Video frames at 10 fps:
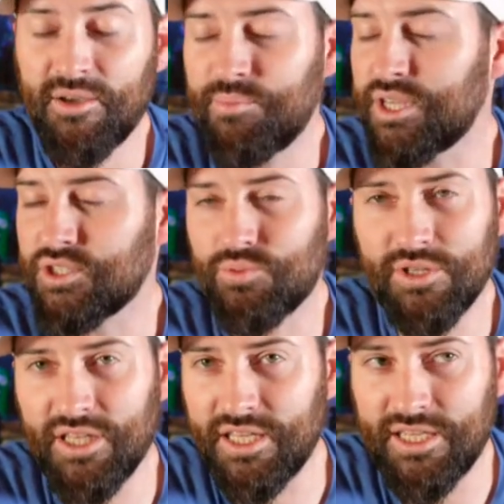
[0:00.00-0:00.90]
because
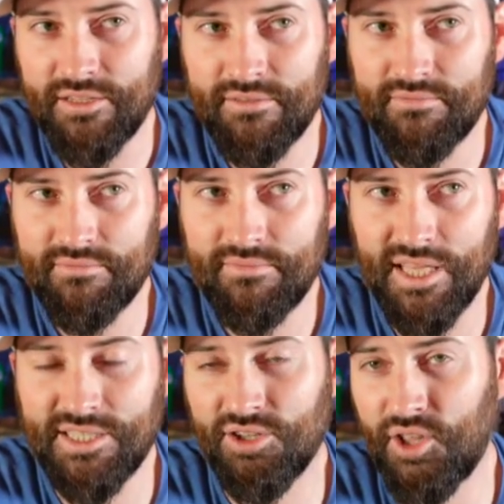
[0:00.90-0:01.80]
really,
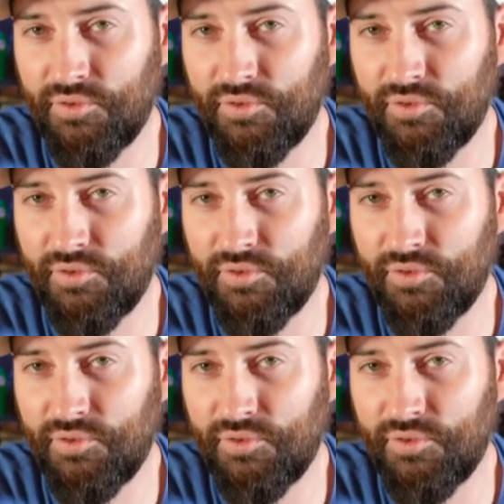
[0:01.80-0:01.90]
it's only